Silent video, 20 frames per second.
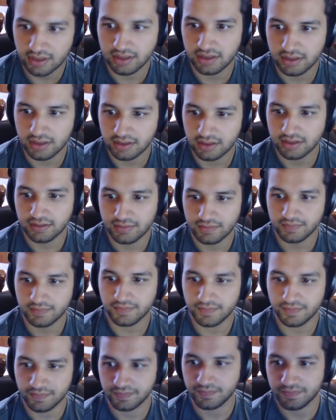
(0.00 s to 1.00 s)

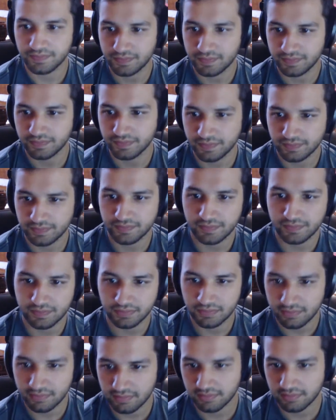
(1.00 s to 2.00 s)

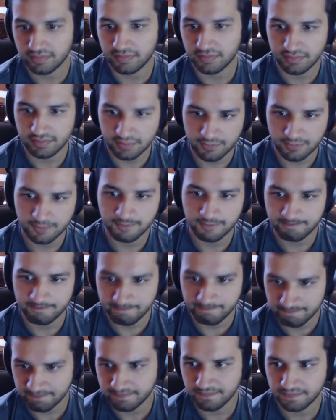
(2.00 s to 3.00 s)

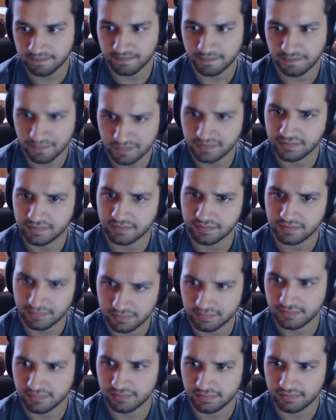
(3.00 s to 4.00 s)

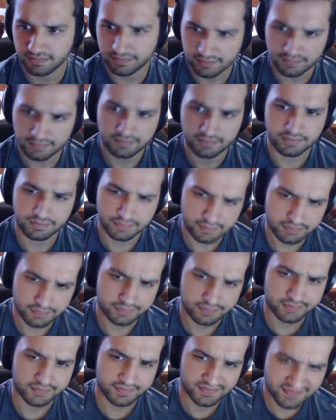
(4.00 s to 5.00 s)

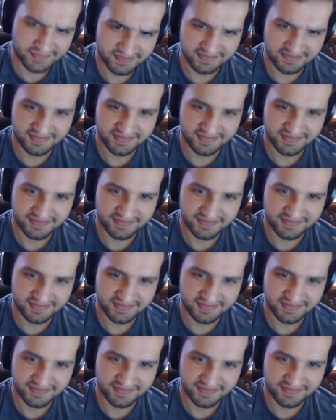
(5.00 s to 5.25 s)
Nobody speaks.